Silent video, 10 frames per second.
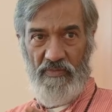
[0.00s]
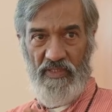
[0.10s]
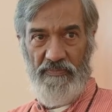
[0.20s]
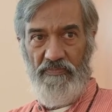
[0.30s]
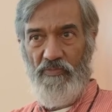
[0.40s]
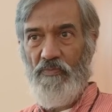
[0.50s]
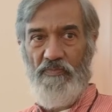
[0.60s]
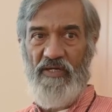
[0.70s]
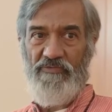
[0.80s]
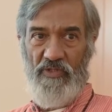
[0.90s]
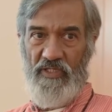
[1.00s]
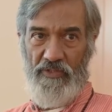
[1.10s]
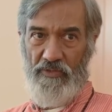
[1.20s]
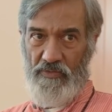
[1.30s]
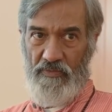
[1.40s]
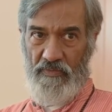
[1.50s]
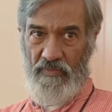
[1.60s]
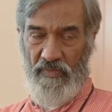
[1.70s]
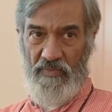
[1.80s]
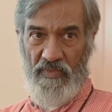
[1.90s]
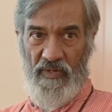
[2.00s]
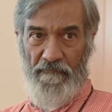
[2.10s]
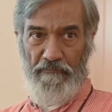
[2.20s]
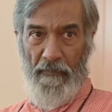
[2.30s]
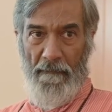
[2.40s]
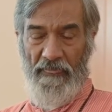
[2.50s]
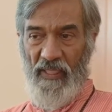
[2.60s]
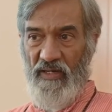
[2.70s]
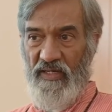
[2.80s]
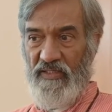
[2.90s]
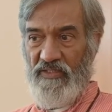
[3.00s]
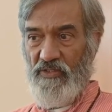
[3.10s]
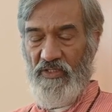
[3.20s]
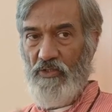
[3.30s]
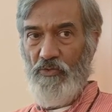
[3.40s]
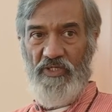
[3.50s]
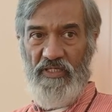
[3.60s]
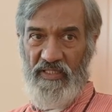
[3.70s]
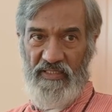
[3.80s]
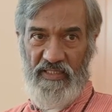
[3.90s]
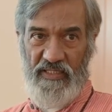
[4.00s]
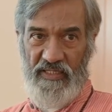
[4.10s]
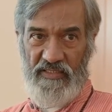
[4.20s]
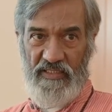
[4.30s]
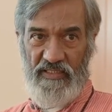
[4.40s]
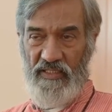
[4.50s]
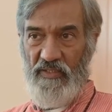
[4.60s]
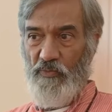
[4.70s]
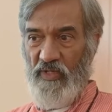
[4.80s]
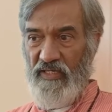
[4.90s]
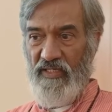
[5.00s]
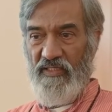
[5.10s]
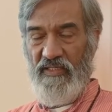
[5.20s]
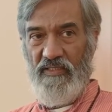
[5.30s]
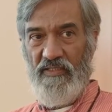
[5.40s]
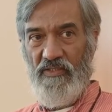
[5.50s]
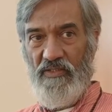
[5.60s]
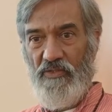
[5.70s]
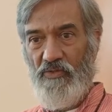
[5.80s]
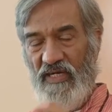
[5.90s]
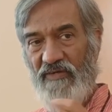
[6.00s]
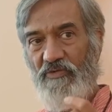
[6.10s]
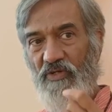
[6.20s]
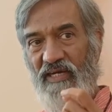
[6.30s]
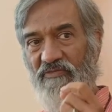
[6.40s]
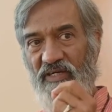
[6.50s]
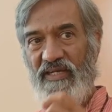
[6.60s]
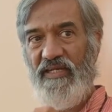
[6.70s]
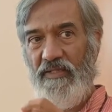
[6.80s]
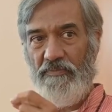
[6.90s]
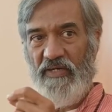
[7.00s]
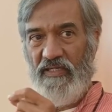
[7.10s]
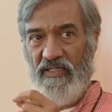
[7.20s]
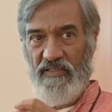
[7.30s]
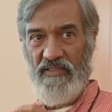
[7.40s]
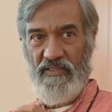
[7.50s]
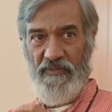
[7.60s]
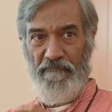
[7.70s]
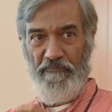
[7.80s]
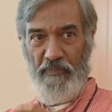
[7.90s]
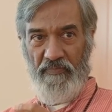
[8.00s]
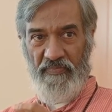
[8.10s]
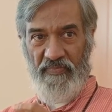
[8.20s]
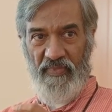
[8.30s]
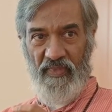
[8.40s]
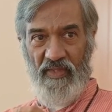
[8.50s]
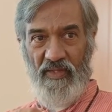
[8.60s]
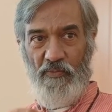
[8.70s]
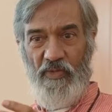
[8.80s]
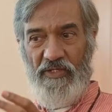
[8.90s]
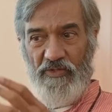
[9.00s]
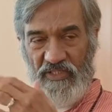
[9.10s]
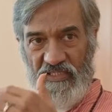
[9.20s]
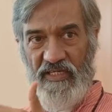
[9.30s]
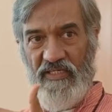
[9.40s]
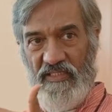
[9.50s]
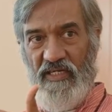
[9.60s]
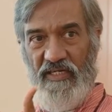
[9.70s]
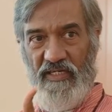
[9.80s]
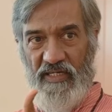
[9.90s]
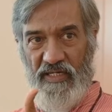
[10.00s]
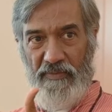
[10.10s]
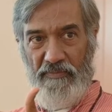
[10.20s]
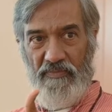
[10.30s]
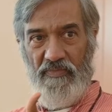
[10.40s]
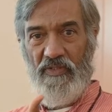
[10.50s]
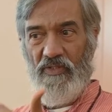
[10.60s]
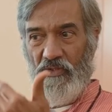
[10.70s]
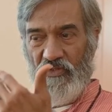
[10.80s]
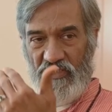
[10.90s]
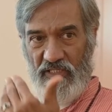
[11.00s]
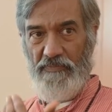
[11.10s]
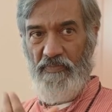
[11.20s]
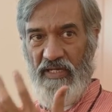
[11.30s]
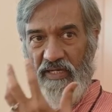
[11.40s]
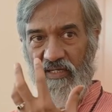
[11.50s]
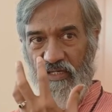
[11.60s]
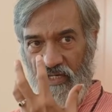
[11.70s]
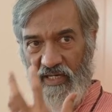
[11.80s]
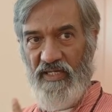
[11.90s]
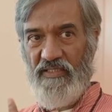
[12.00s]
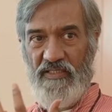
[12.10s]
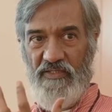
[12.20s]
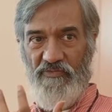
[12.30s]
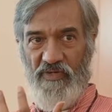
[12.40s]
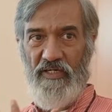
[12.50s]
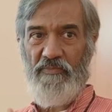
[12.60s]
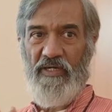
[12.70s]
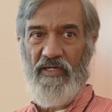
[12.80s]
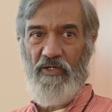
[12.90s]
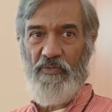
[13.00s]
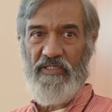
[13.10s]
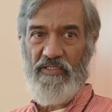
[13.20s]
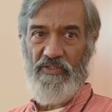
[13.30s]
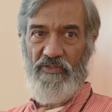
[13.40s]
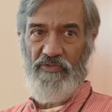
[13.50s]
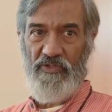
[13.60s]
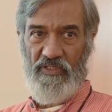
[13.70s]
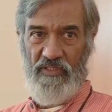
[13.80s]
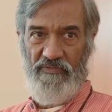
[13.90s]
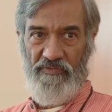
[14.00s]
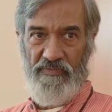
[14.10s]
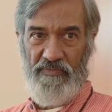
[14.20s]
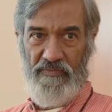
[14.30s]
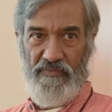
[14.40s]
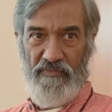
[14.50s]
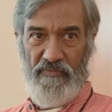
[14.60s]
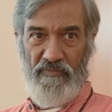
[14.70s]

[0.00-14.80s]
They're more powerful than you. Right? So the two, three things that are necessary. One, you have to have a daily practice where you set aside time to sit back and ask fundamental questions of yourself. Mm.